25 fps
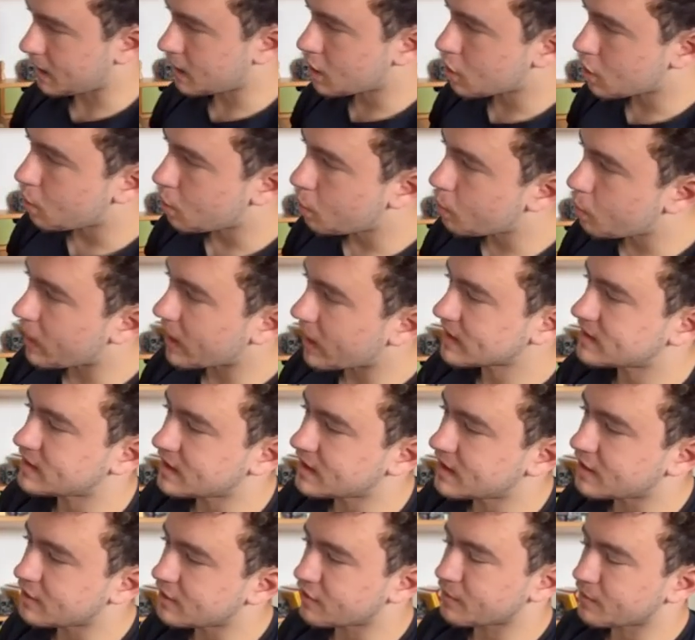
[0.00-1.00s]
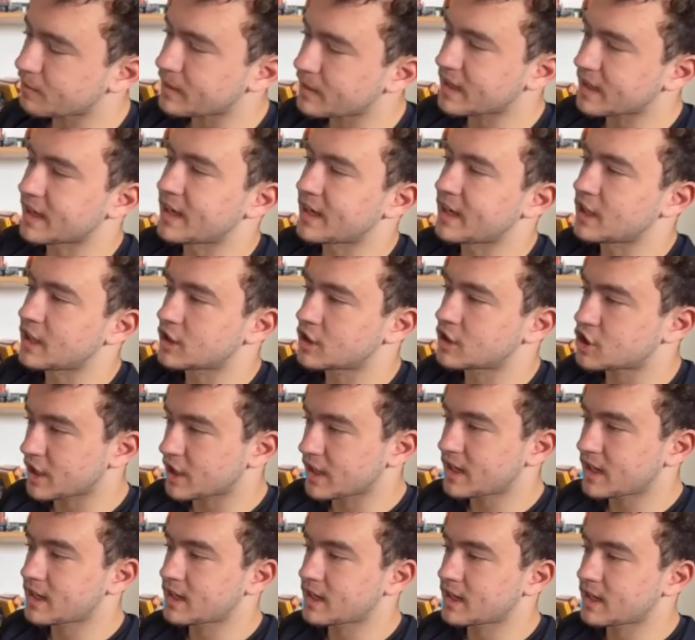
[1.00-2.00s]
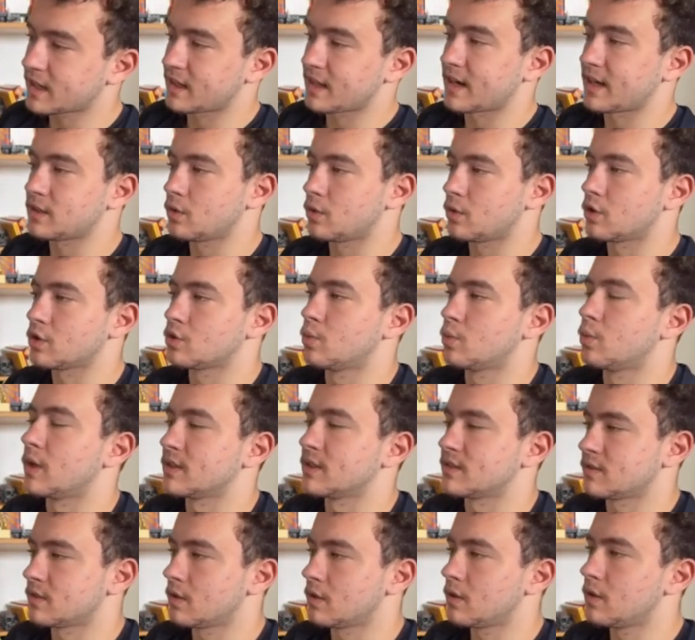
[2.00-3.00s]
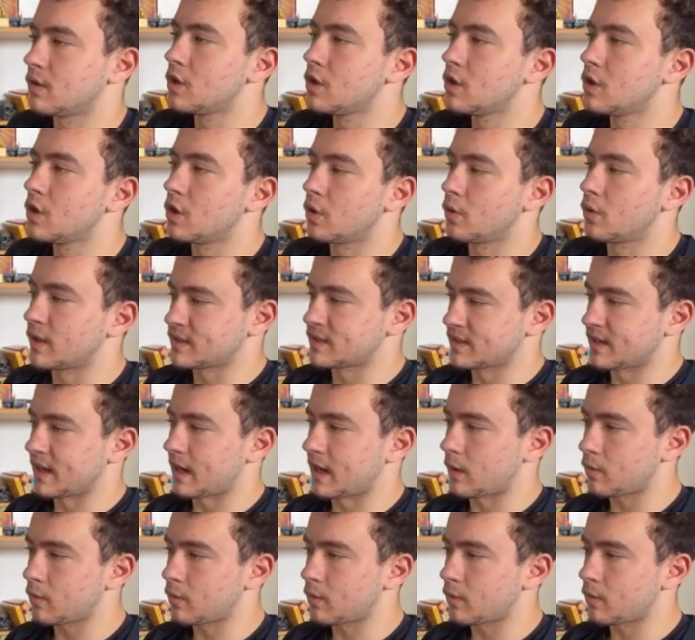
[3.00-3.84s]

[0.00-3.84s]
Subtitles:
white give me a check that I do not want right now?